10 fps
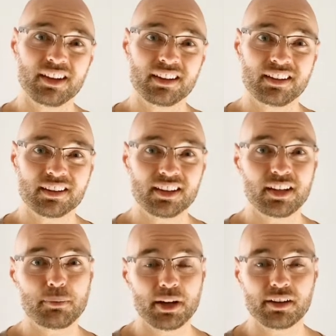think
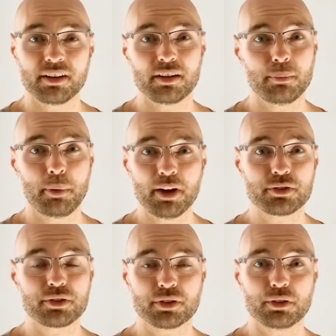about it. The buyer's not
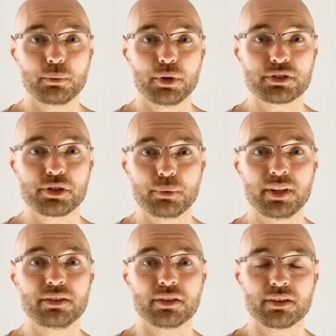going to want to
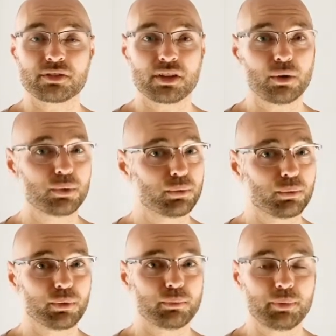either. So
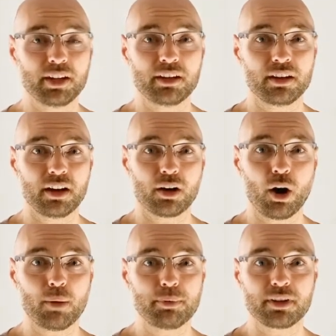be it a
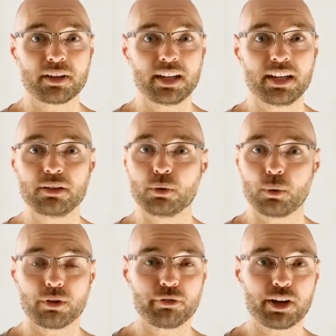carpet clean or a
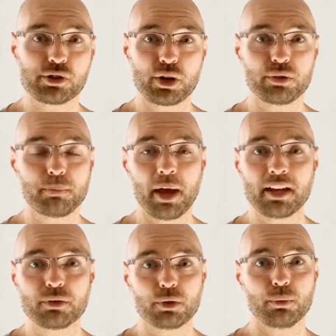fresh coat of paint
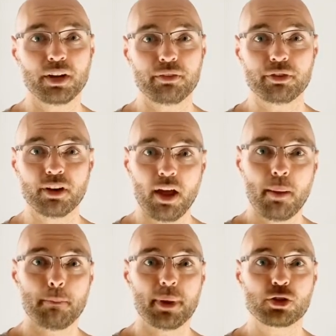or whatever,
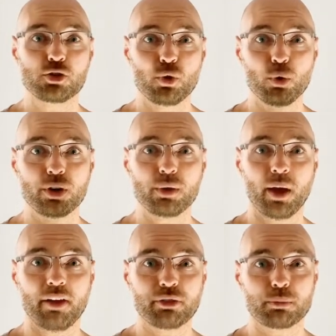make sure you have
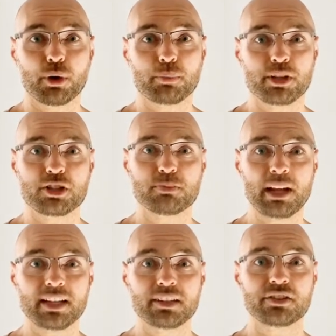the property
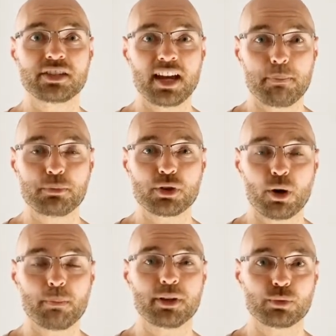smelling tip-top
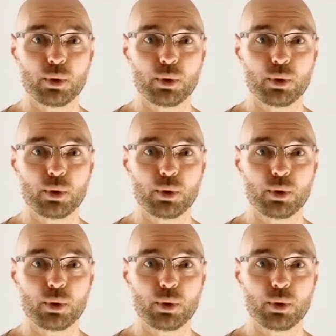as well as